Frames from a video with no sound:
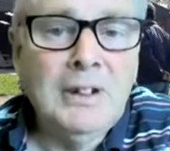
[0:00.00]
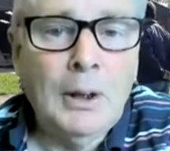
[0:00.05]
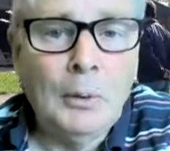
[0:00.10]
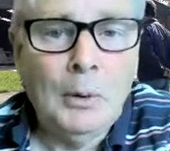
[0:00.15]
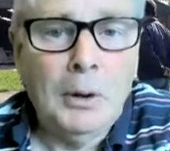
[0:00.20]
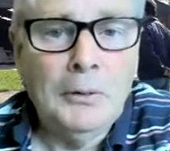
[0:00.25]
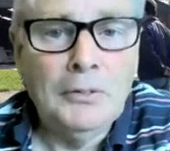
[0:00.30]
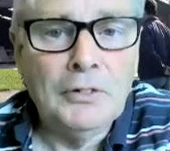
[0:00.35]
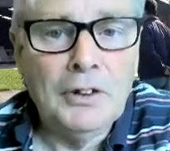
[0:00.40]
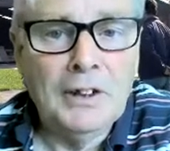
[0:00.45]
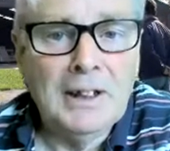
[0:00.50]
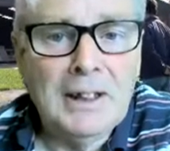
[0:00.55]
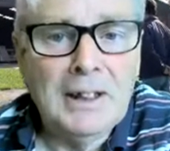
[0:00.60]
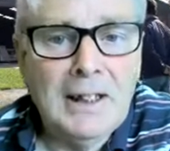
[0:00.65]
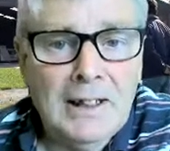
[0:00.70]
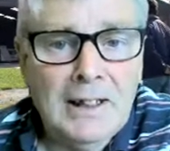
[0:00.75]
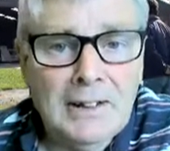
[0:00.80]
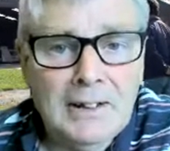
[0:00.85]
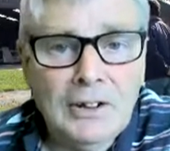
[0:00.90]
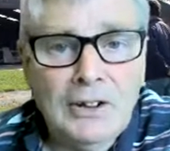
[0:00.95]
Go over it
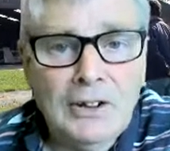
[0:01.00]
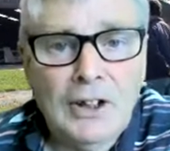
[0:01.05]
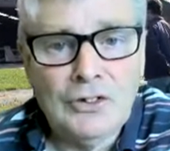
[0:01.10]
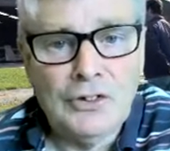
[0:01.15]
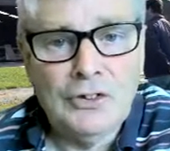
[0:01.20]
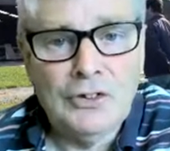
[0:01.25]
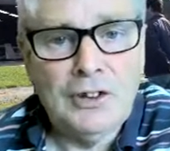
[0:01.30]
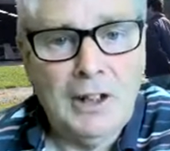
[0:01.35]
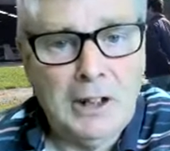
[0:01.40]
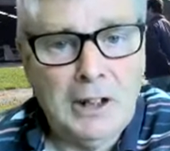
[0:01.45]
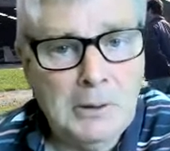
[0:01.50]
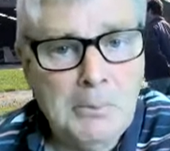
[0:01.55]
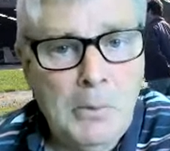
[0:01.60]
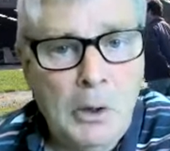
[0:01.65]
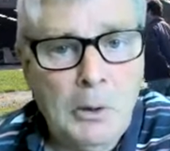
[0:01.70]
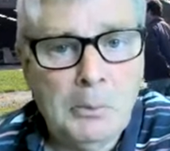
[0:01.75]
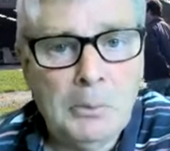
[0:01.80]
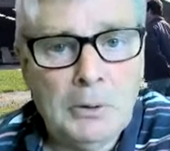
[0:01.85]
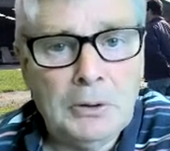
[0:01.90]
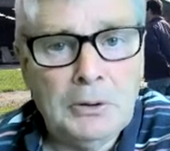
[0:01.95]
again, it doesn't take
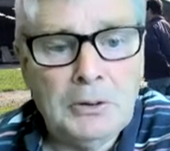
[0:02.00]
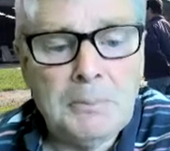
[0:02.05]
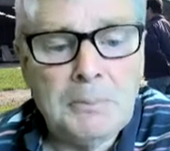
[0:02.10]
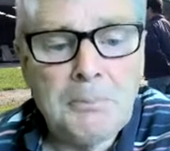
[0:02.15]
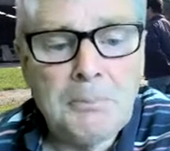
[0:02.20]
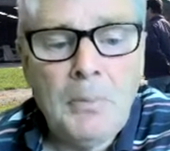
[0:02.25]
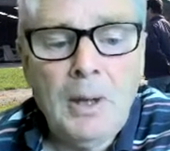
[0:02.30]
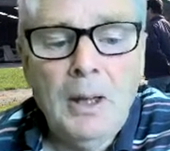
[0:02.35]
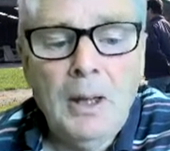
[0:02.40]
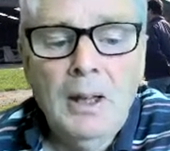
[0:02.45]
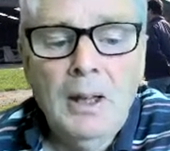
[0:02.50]
a moment.